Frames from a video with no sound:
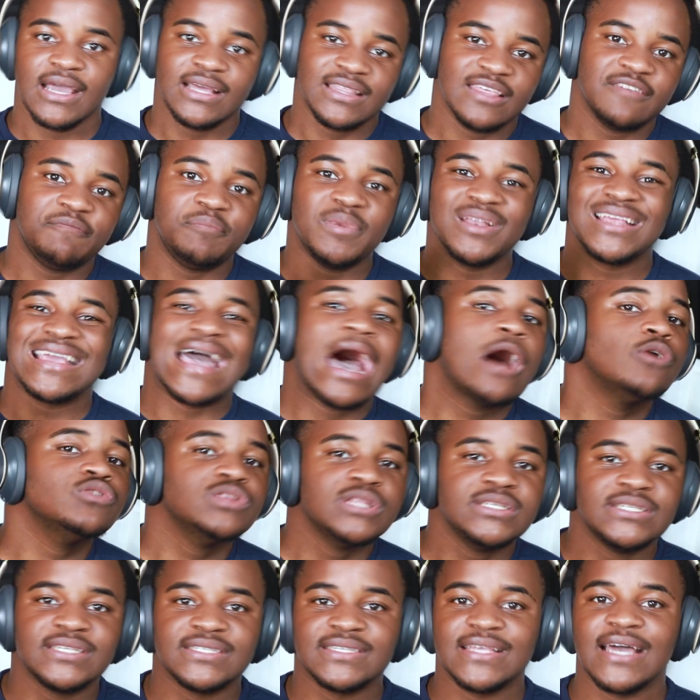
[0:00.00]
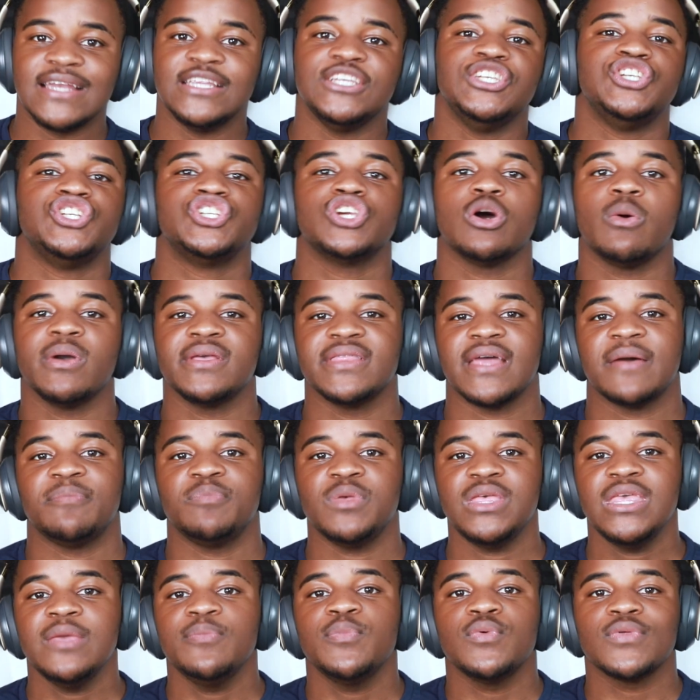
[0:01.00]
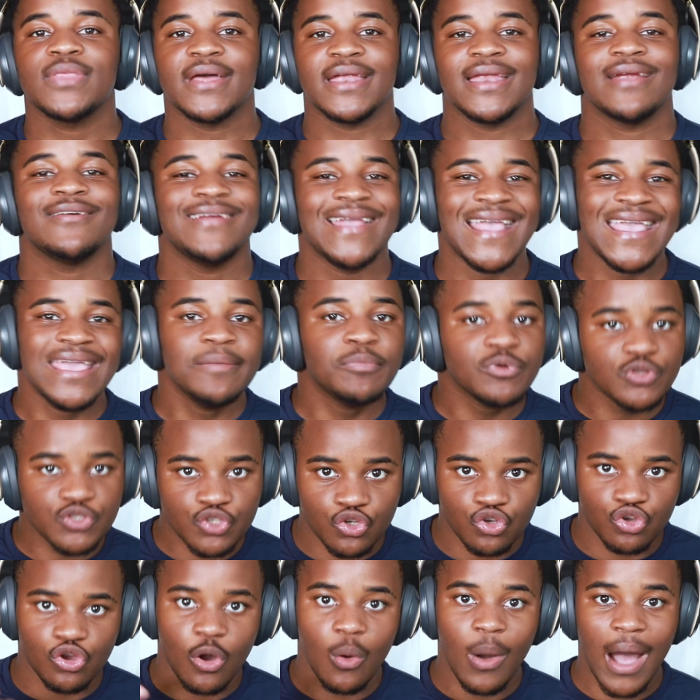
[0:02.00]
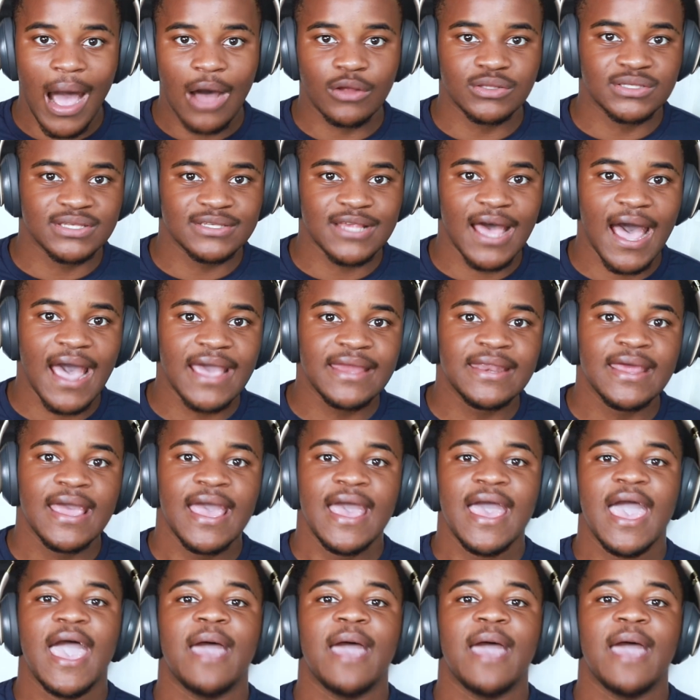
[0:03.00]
There have been countless studies showing that people that are able to go outside